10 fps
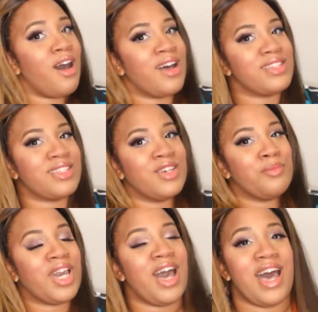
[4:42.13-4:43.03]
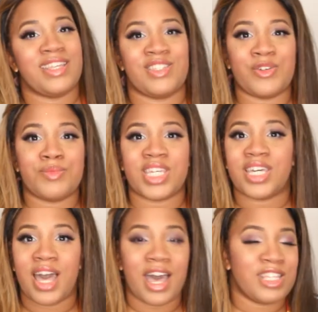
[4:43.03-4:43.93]
awesome costumes
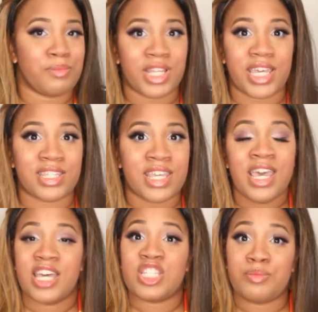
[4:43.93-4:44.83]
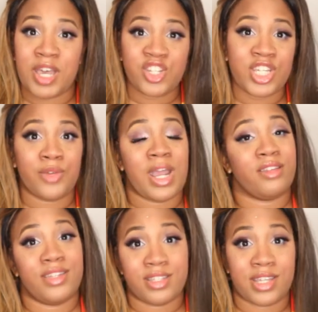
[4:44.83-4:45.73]
and cosplays, especially
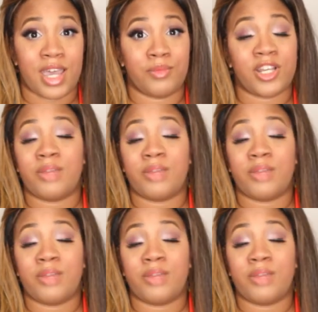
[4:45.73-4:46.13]
around this time.